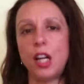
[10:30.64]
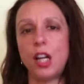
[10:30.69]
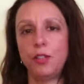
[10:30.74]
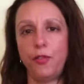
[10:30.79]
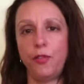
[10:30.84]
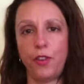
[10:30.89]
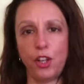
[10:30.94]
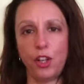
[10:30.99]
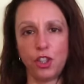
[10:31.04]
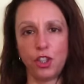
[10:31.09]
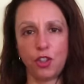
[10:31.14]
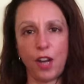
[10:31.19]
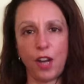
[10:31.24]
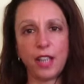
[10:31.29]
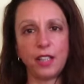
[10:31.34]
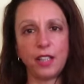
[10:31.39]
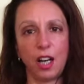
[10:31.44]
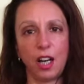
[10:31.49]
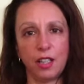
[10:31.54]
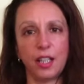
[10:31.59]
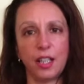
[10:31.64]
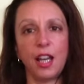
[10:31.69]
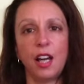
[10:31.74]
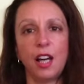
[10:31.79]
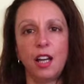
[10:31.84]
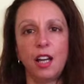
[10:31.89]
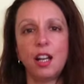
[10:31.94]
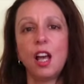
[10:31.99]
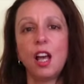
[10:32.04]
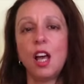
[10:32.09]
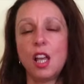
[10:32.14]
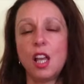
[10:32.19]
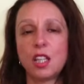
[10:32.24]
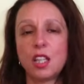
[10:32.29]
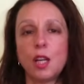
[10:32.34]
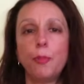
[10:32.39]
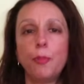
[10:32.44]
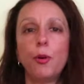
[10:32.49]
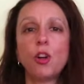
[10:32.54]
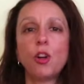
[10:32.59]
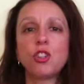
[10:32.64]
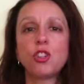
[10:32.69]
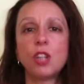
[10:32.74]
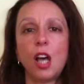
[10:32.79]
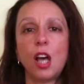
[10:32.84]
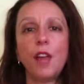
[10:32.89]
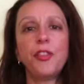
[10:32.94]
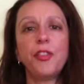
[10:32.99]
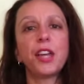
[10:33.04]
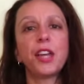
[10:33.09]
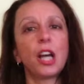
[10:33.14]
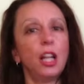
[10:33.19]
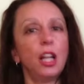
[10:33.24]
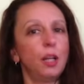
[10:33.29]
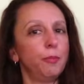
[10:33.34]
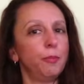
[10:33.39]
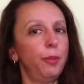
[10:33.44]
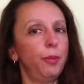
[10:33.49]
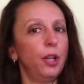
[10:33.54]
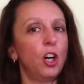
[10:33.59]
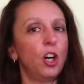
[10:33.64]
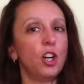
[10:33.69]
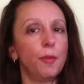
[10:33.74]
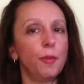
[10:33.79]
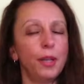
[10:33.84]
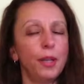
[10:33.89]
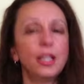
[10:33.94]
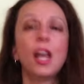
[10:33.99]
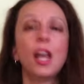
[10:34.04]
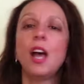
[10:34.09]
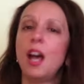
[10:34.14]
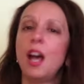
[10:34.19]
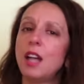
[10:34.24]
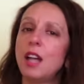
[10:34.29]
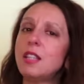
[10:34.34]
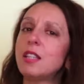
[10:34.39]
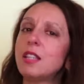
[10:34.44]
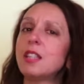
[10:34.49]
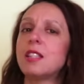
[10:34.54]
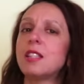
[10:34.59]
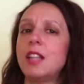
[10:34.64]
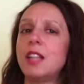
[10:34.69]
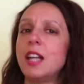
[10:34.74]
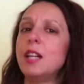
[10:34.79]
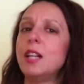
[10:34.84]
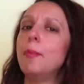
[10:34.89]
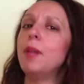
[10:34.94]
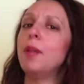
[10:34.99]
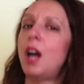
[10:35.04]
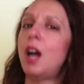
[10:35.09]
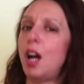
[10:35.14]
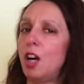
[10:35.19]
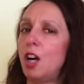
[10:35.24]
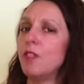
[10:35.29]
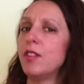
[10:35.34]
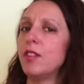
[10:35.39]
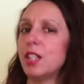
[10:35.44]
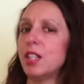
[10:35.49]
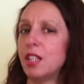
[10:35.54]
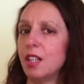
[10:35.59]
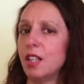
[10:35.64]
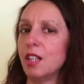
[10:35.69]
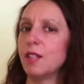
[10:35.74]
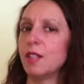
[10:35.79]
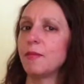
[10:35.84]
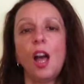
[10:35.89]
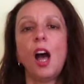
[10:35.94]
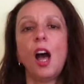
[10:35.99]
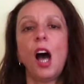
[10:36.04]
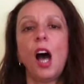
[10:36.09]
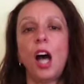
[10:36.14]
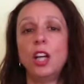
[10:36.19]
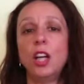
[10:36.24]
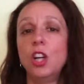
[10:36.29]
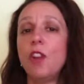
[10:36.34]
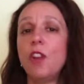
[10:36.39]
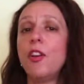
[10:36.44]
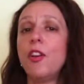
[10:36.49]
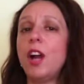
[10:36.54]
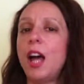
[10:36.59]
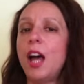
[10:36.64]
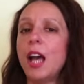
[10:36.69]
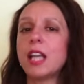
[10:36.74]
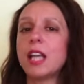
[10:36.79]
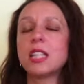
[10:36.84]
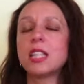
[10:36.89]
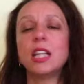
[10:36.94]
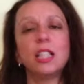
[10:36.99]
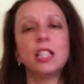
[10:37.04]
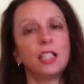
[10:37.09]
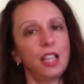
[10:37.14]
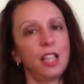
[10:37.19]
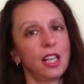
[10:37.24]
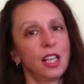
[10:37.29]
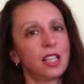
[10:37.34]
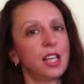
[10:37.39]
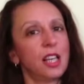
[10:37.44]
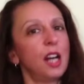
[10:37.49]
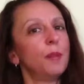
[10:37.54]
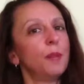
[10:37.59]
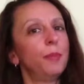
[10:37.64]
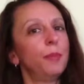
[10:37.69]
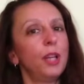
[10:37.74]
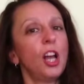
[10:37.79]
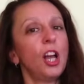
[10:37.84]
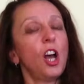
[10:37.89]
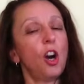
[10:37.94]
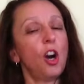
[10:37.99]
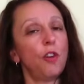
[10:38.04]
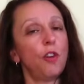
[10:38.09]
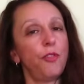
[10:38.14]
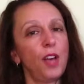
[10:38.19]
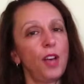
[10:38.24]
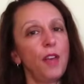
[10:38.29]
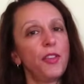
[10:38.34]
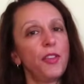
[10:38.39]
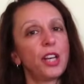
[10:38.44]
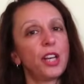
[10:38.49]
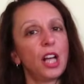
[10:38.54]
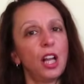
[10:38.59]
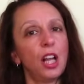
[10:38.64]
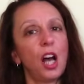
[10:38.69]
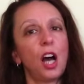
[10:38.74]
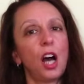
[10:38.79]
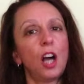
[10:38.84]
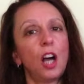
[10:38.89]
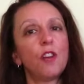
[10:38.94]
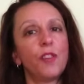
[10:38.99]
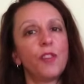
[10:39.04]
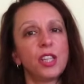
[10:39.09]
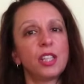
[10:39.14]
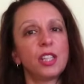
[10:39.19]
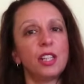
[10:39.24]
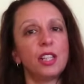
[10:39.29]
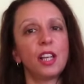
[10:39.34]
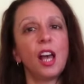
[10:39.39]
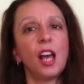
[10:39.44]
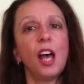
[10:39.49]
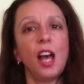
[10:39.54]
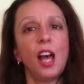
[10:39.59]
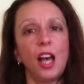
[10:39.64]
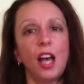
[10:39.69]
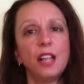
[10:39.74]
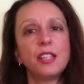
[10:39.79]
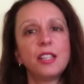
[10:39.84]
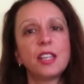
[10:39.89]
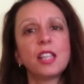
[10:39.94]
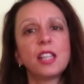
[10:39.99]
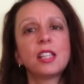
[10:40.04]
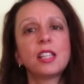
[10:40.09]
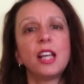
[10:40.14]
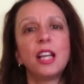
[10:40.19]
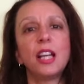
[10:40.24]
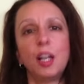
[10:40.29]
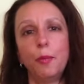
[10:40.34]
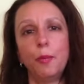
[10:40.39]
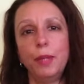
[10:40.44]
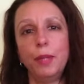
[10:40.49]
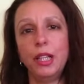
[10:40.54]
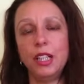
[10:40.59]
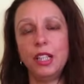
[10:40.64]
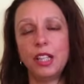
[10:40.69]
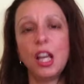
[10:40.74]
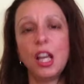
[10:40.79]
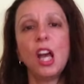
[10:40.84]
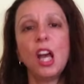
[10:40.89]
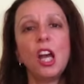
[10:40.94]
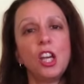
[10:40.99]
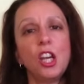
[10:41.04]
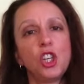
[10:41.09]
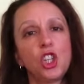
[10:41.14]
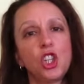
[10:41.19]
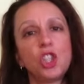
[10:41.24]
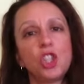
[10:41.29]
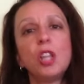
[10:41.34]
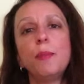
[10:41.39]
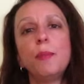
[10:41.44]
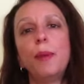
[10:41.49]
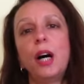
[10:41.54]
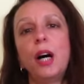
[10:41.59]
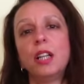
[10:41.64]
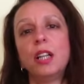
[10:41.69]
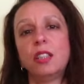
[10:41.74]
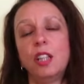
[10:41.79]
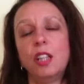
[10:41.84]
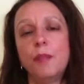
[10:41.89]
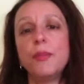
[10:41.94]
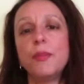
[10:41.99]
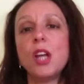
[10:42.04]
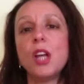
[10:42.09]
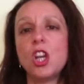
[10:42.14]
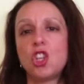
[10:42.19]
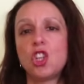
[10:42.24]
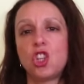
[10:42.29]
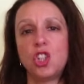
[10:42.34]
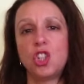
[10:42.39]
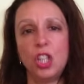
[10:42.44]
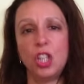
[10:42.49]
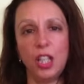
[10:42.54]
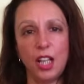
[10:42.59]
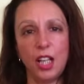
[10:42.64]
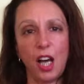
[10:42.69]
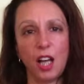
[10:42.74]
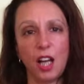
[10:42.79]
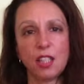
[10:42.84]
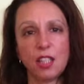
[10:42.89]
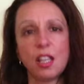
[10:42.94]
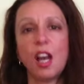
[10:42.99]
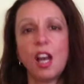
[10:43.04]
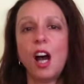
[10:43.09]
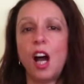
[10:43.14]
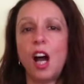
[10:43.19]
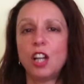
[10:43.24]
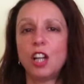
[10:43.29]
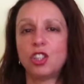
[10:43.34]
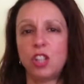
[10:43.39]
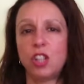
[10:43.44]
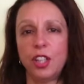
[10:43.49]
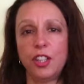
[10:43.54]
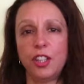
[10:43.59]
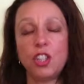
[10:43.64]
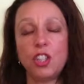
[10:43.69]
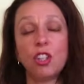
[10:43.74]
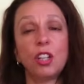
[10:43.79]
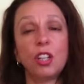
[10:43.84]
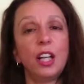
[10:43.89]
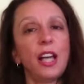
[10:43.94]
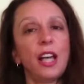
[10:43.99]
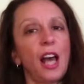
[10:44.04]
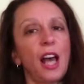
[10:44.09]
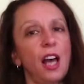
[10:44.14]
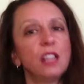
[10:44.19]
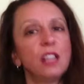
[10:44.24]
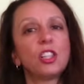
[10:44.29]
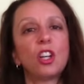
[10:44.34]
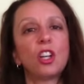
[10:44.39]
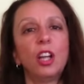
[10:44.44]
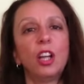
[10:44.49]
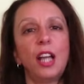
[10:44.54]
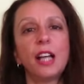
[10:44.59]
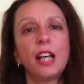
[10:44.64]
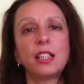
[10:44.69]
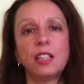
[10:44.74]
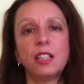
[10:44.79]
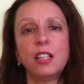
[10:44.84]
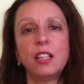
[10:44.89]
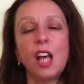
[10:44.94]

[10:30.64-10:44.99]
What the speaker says: fair trade argan supports ethical employment and sustainable harvesting. Another excellent example of ethical harvesting and sustainability is shea butter. Shea nuts are traditionally hand-collected